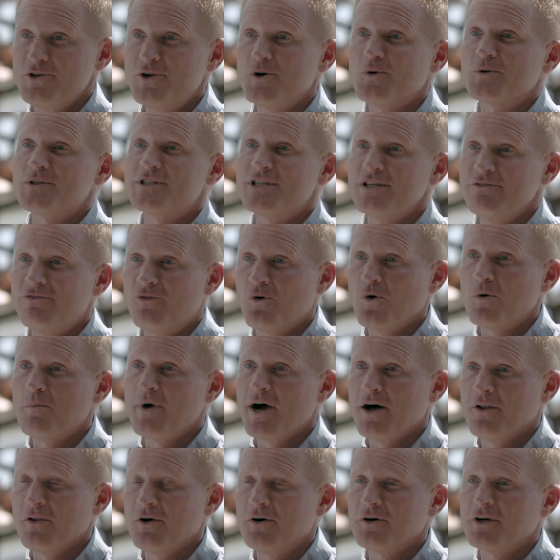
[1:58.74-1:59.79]
You don't see four
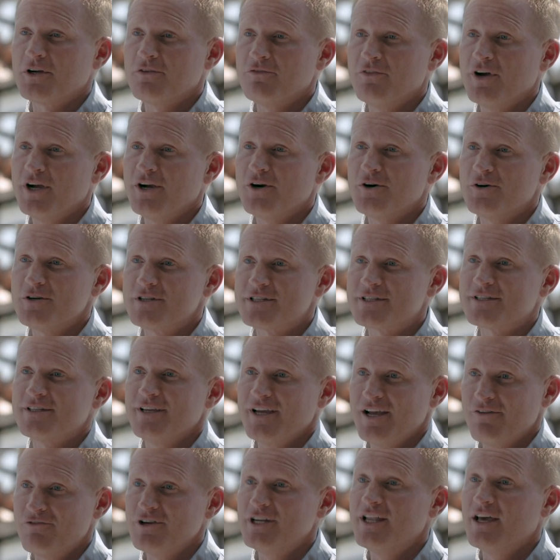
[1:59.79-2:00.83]
mile long conveyors
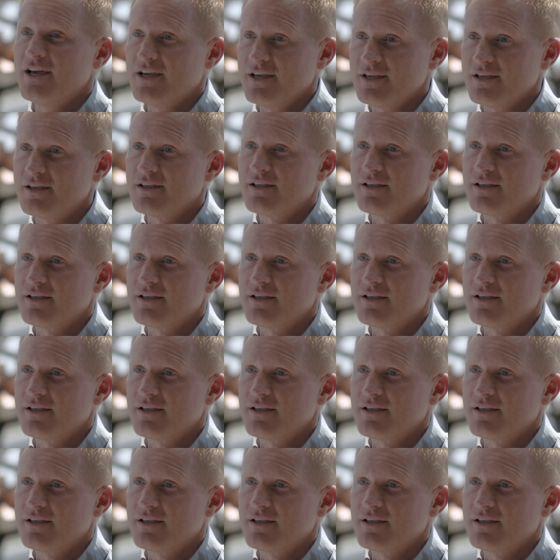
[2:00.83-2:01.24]
every day.